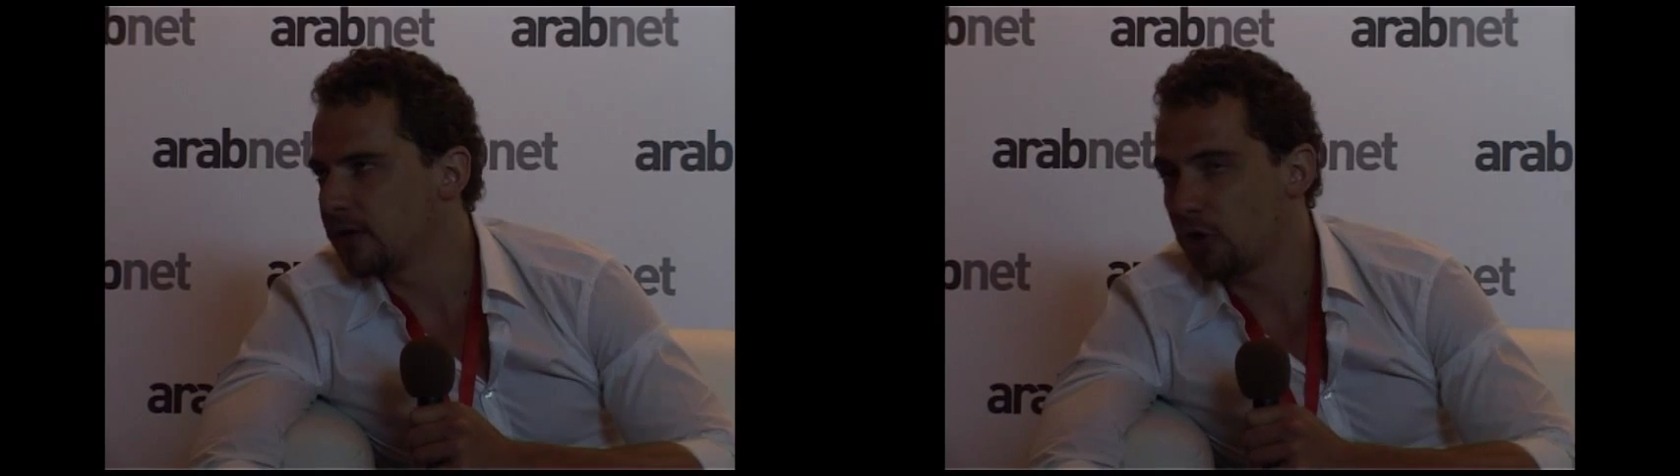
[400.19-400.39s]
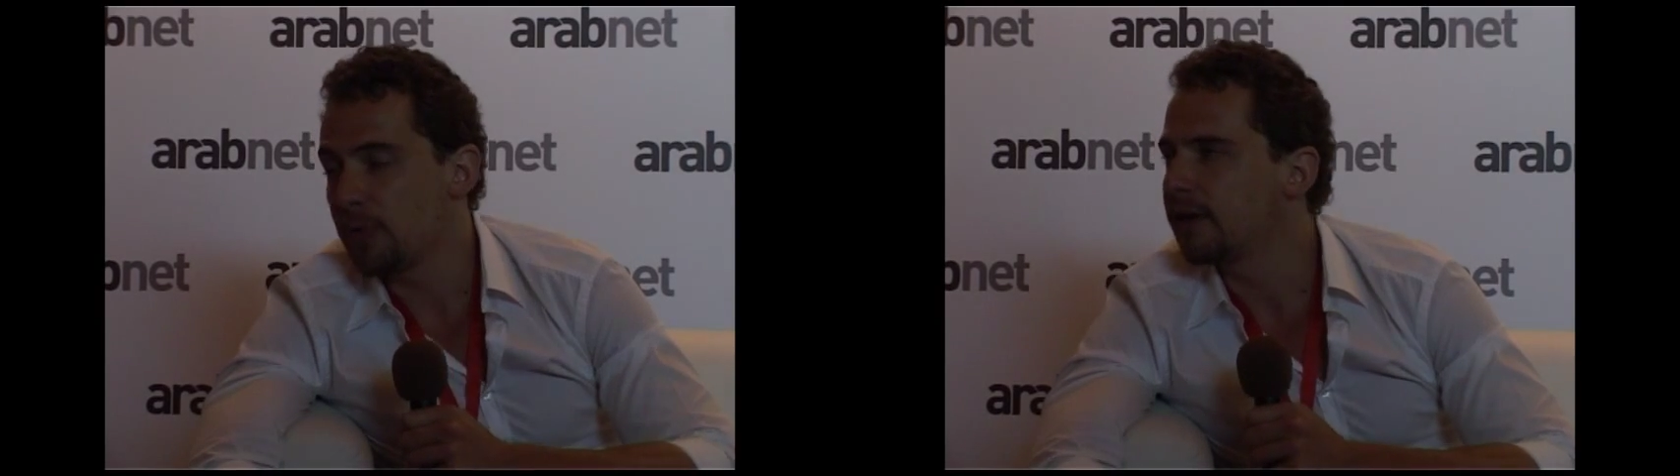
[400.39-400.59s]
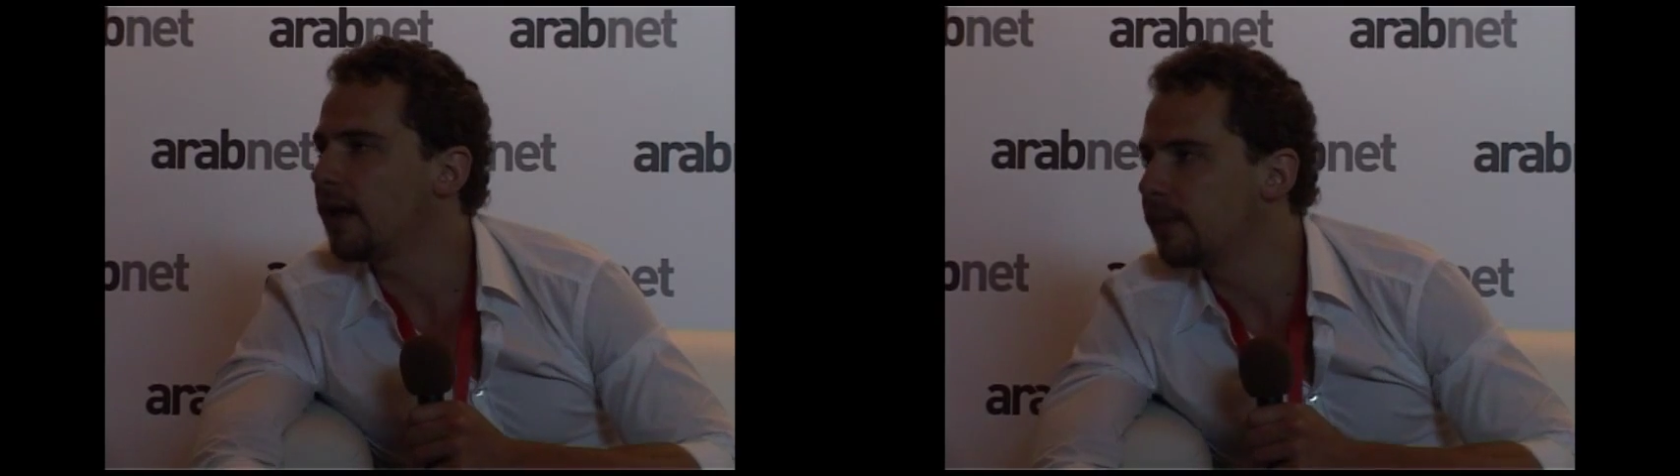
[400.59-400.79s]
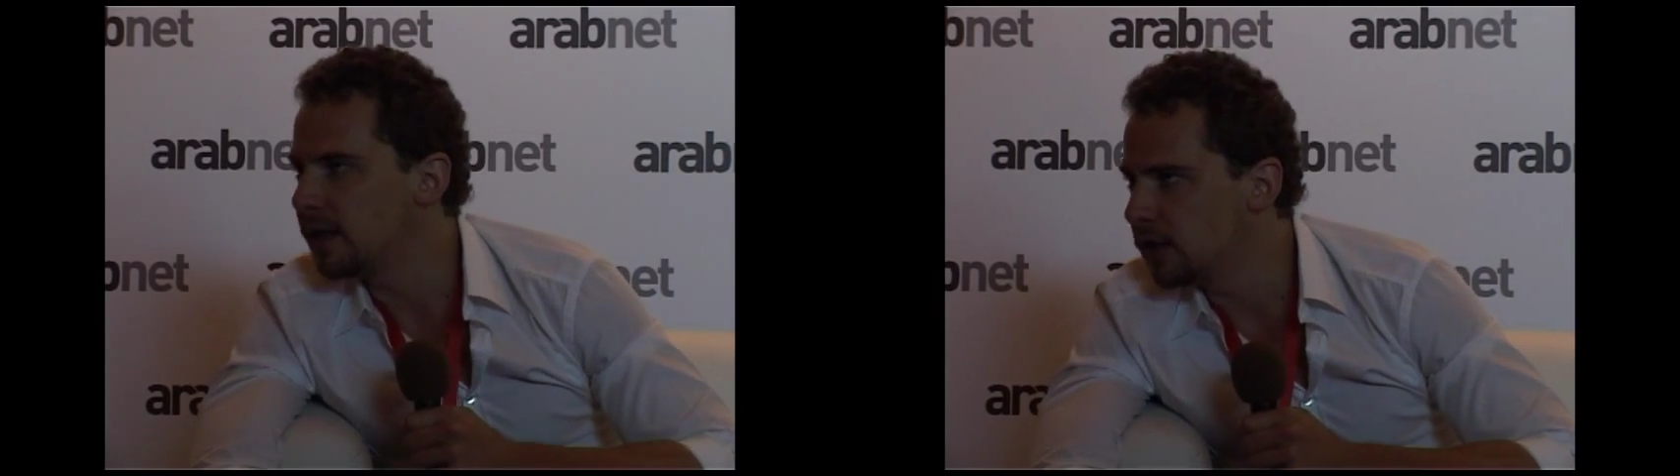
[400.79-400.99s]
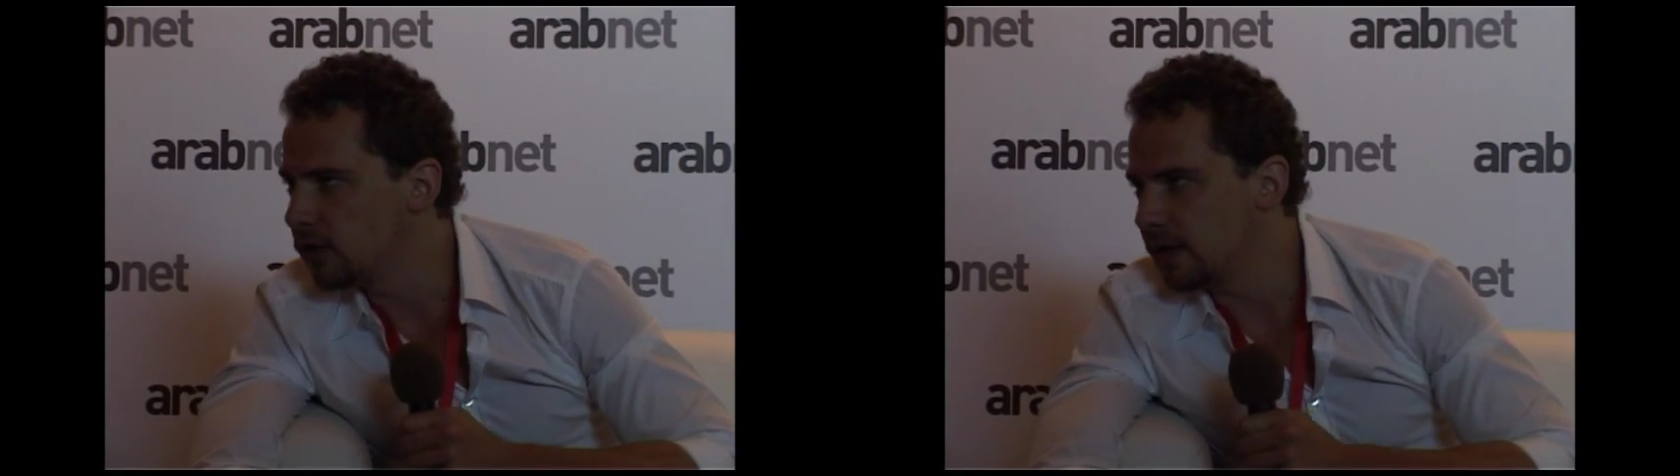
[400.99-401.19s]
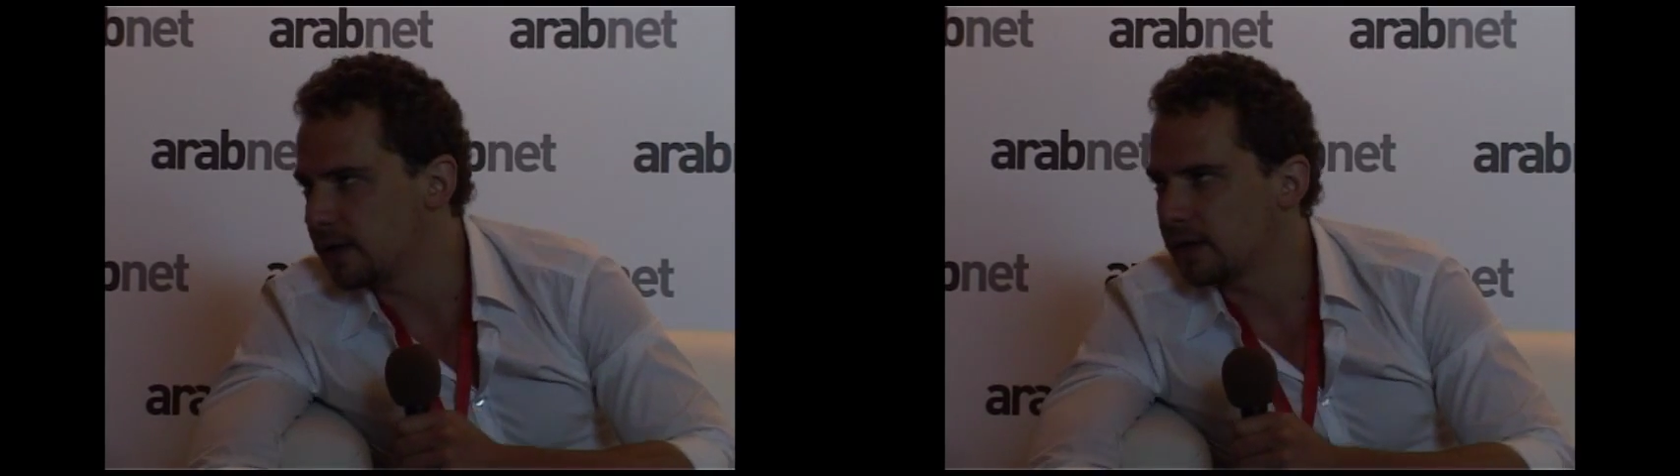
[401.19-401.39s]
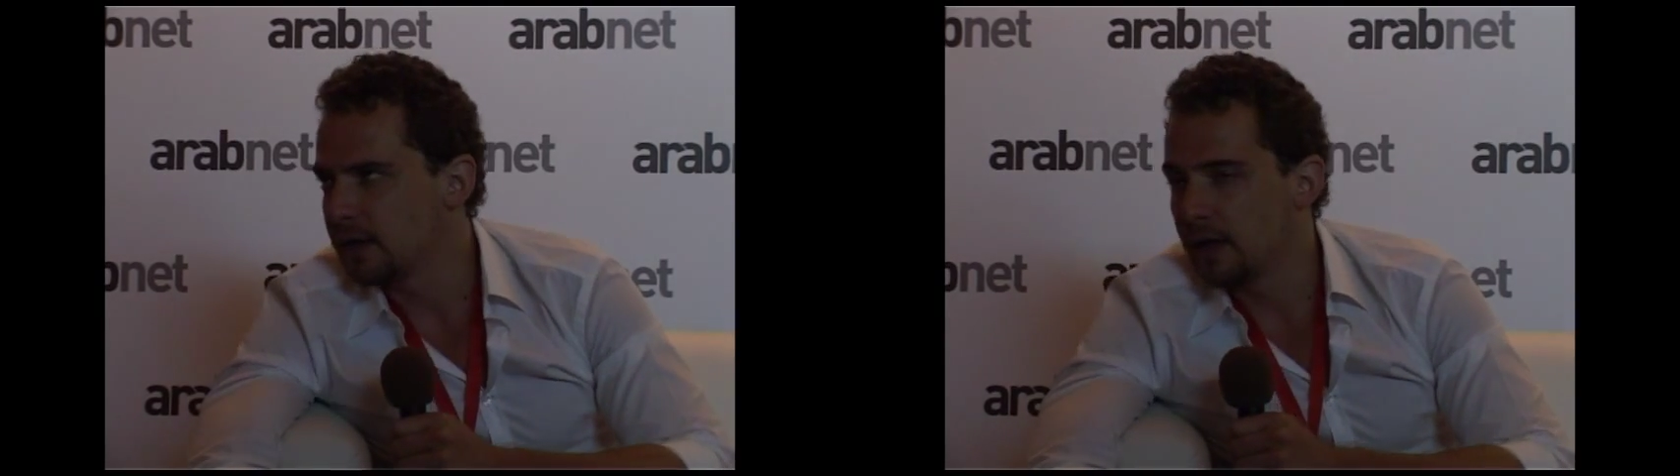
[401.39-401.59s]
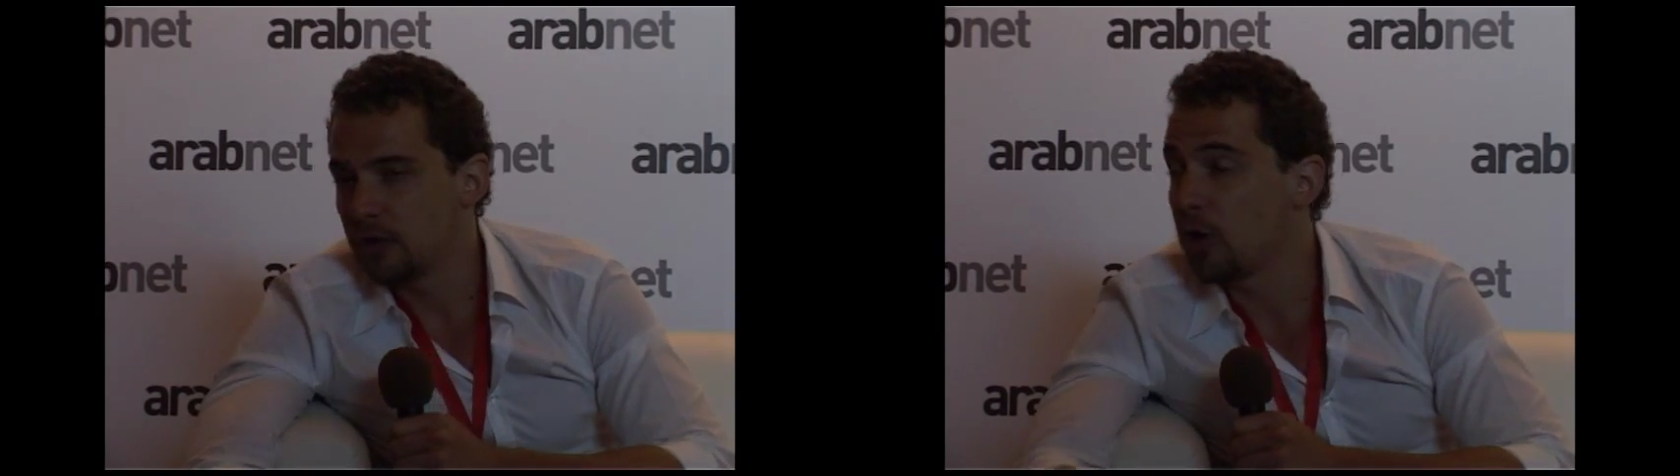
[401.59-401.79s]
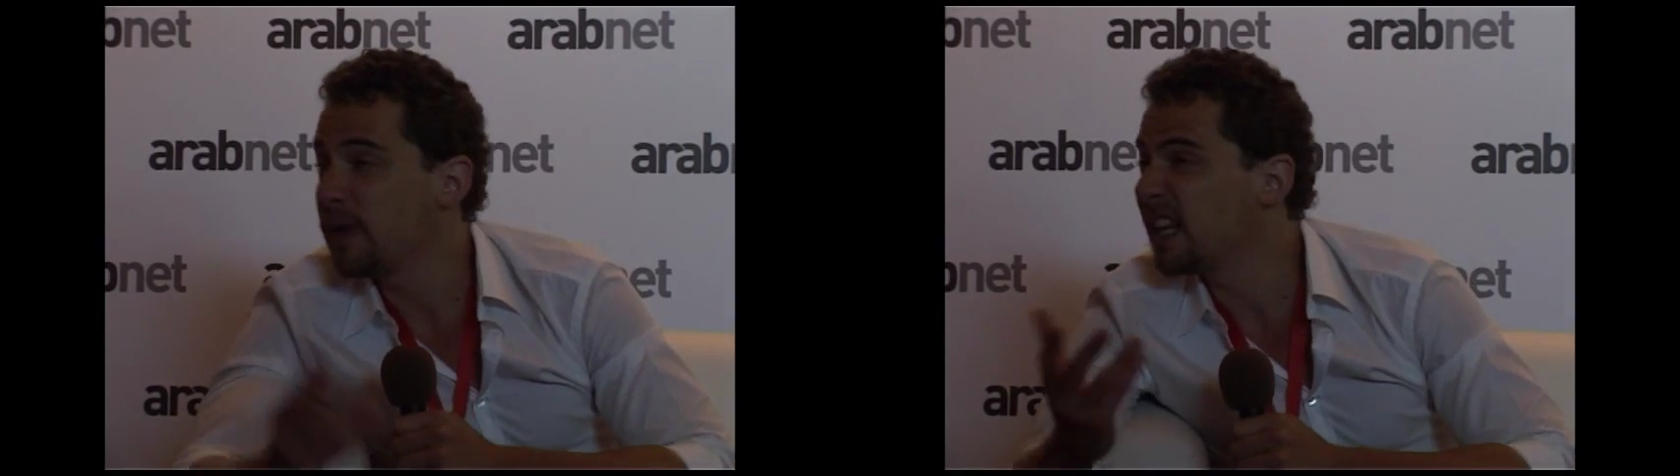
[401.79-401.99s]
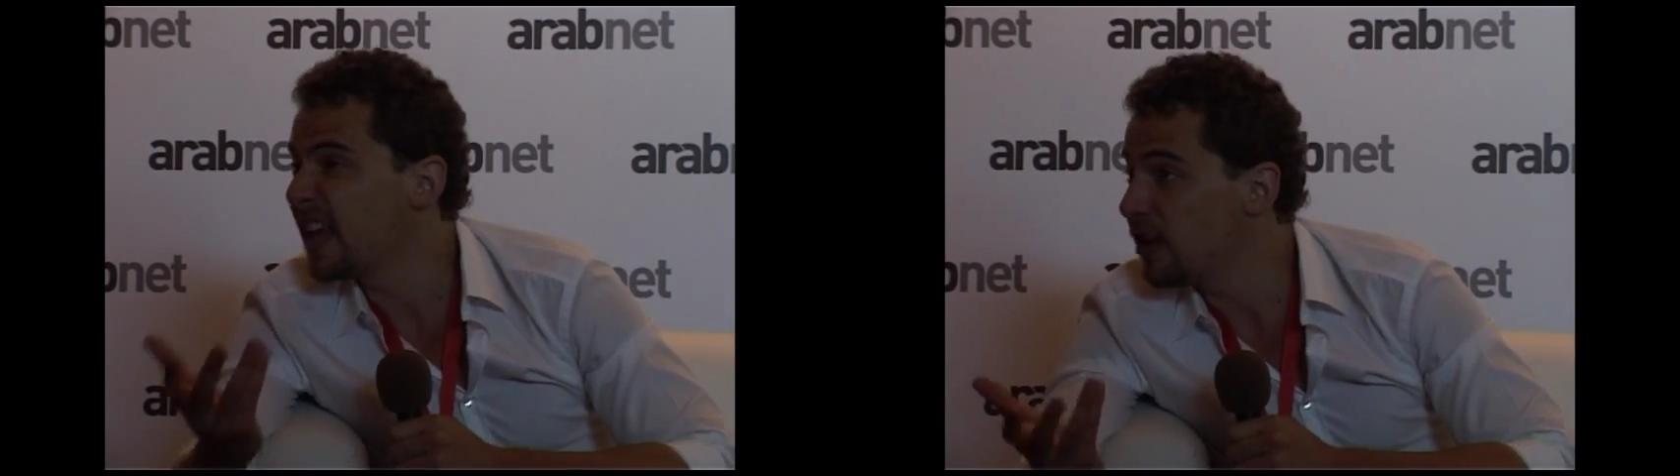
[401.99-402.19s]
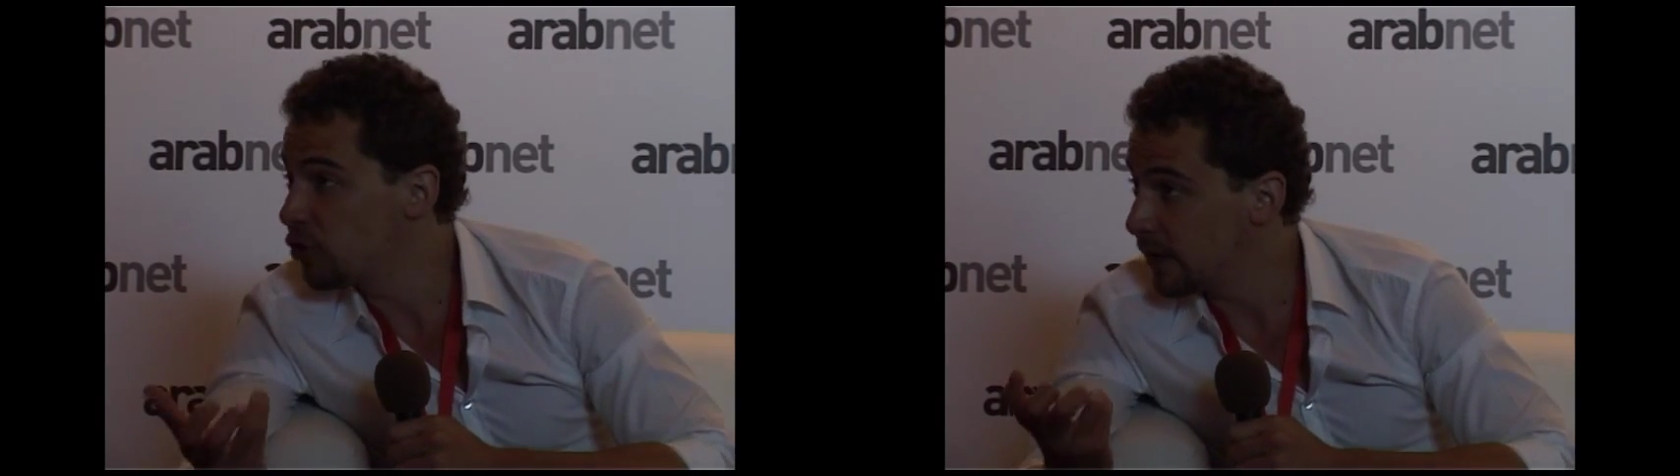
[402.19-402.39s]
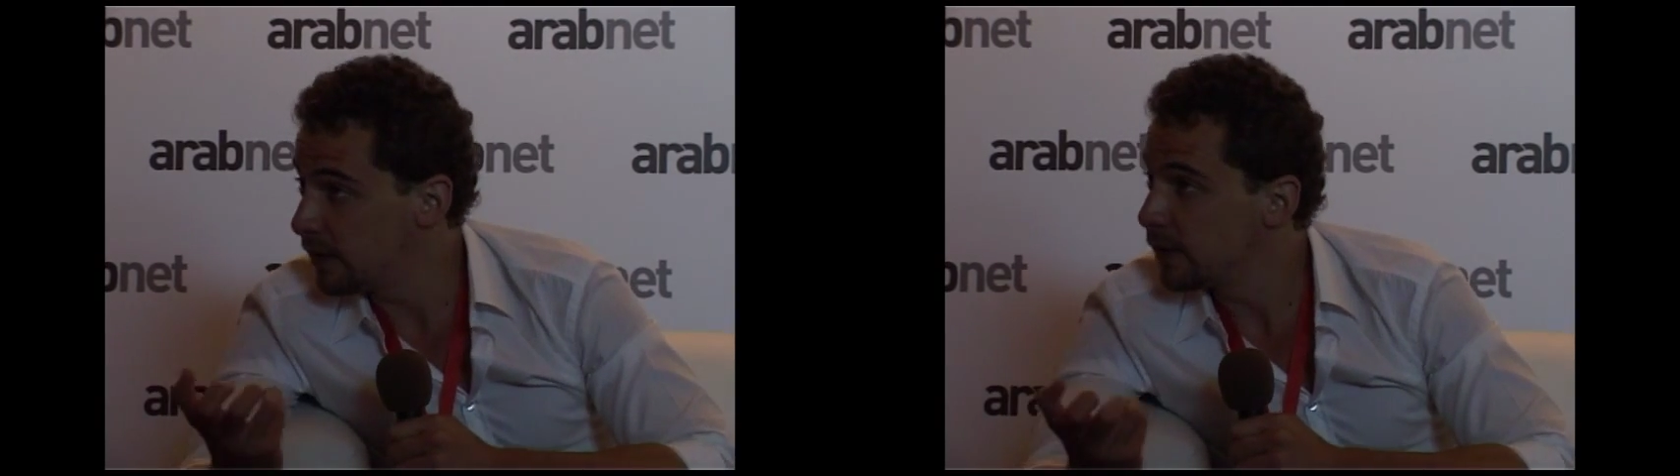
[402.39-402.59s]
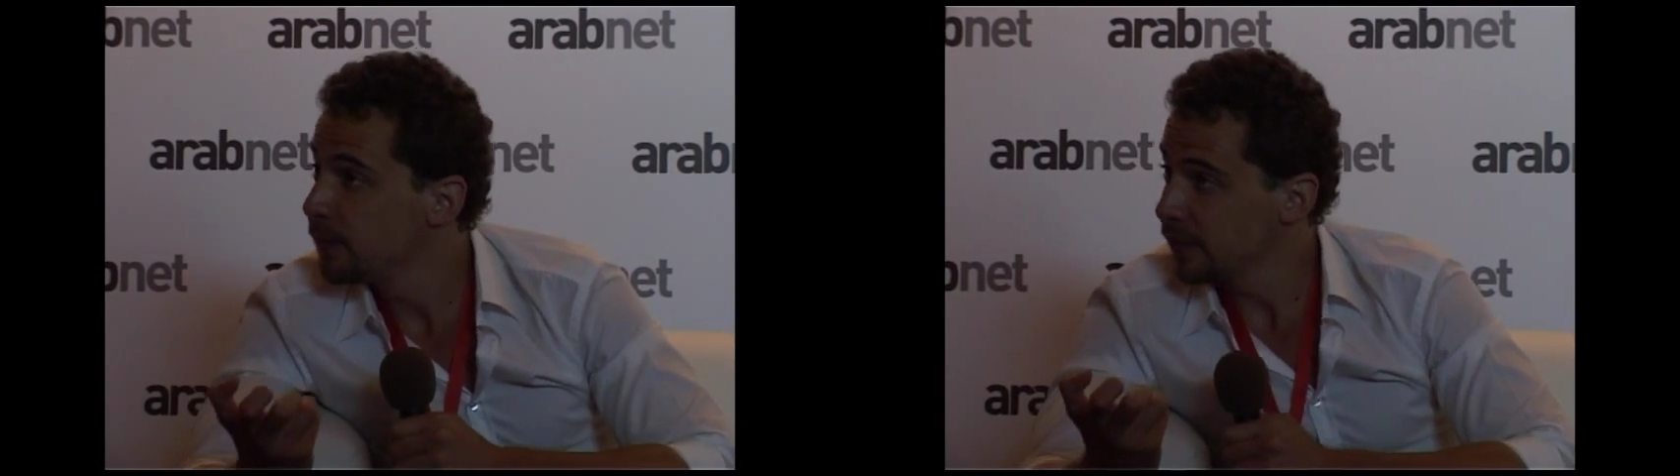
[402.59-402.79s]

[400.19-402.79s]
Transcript: Show me 10 million uniques. Show me engagement.